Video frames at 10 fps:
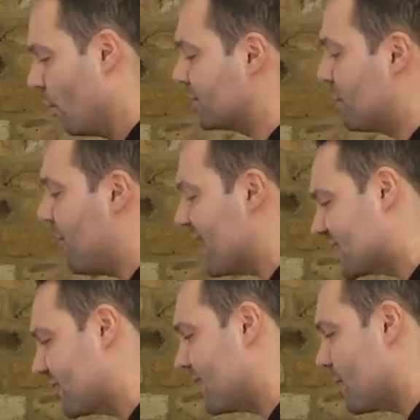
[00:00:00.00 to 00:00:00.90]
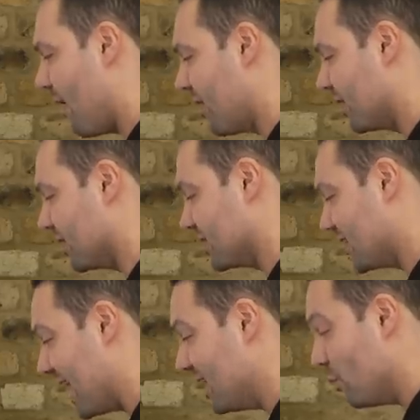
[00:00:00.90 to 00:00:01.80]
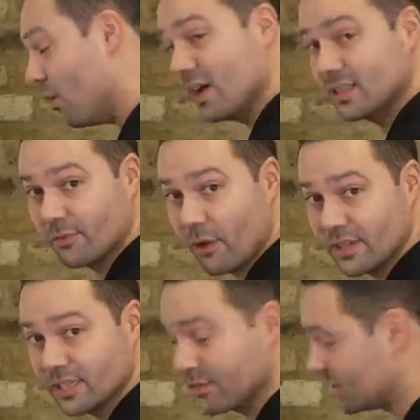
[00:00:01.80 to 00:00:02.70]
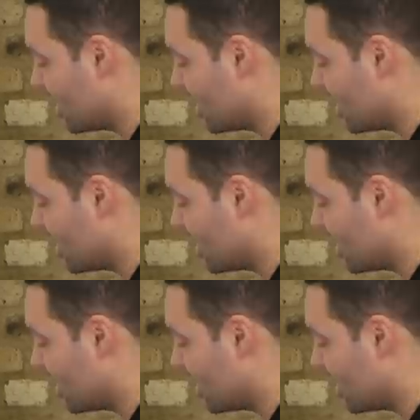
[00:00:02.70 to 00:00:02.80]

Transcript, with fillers: What's best for the Americans, in the words of our own civil